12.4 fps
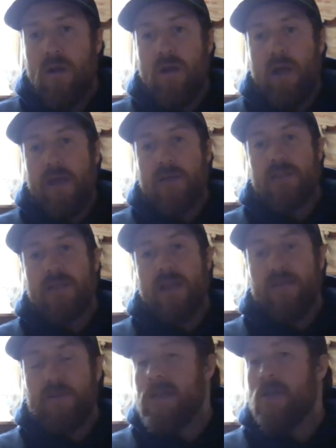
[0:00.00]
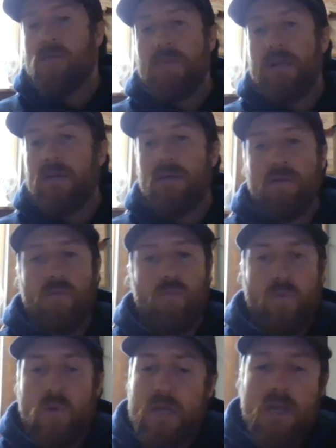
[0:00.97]
as every human,
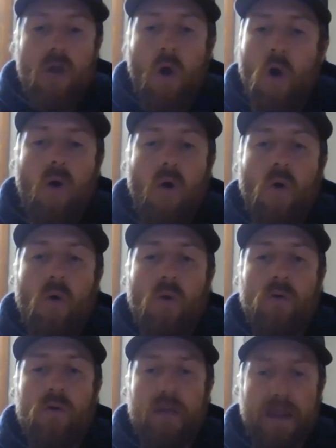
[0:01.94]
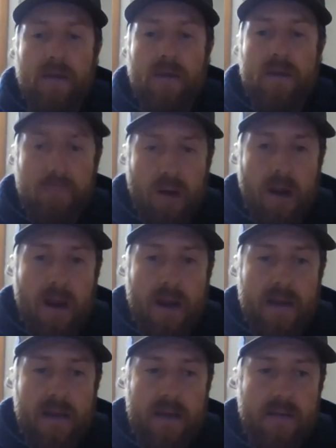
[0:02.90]
we all carry
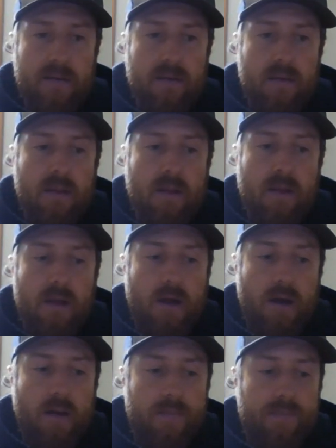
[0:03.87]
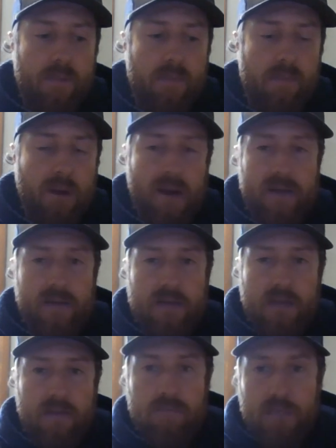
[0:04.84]
pride, and pride
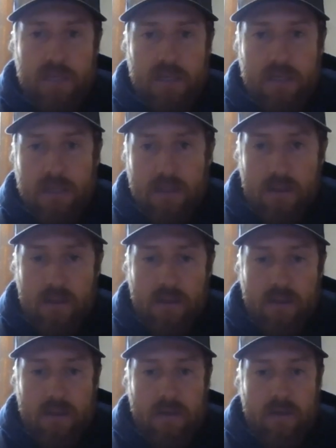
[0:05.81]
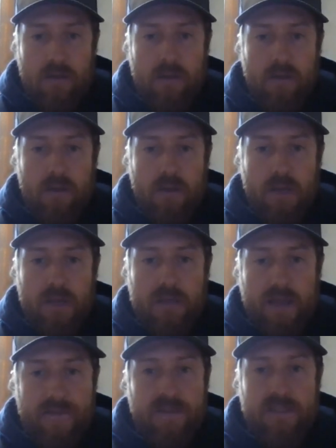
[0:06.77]
can be a
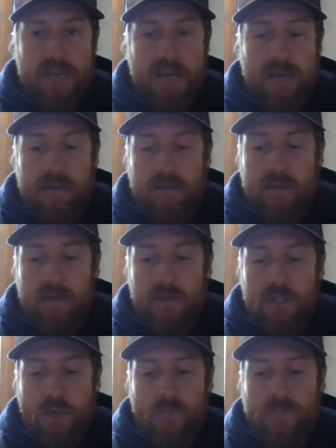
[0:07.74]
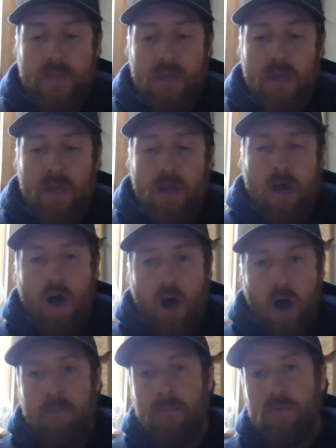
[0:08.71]
devastating thing. So
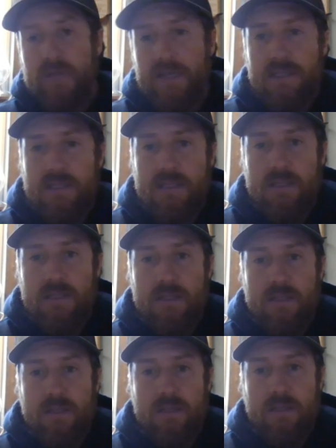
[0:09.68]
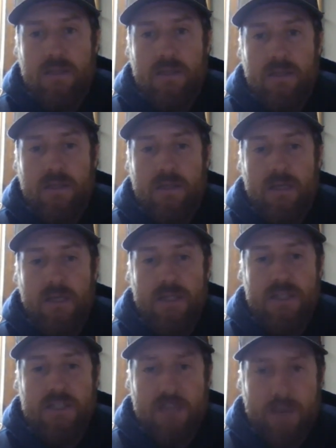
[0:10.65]
humbleness
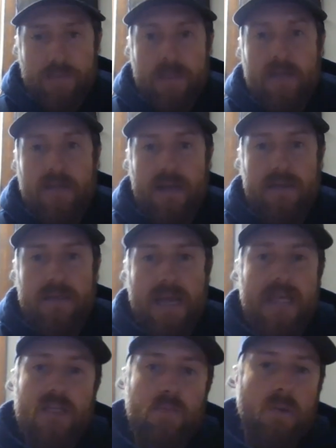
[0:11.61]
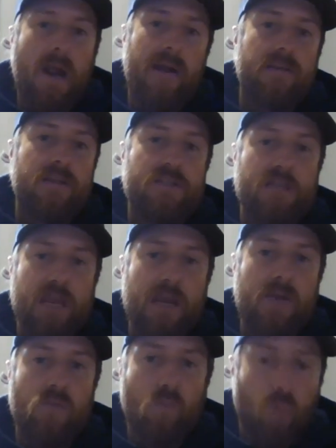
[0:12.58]
is something that takes practice
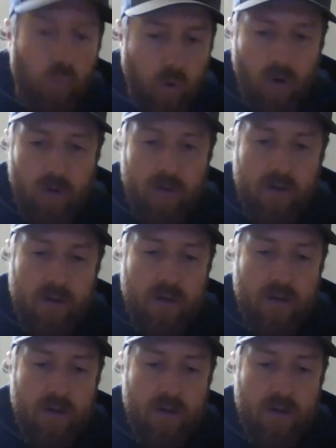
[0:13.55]
and work.